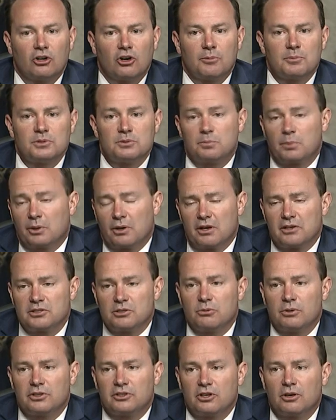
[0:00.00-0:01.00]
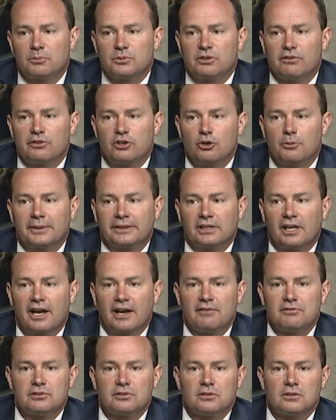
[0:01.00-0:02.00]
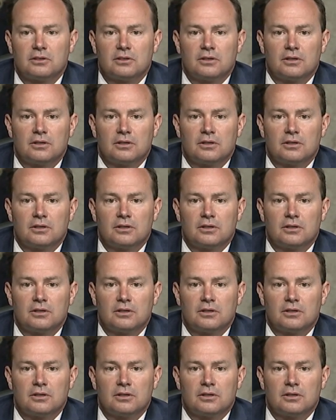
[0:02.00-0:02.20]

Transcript: terms, but also in terms of human lives,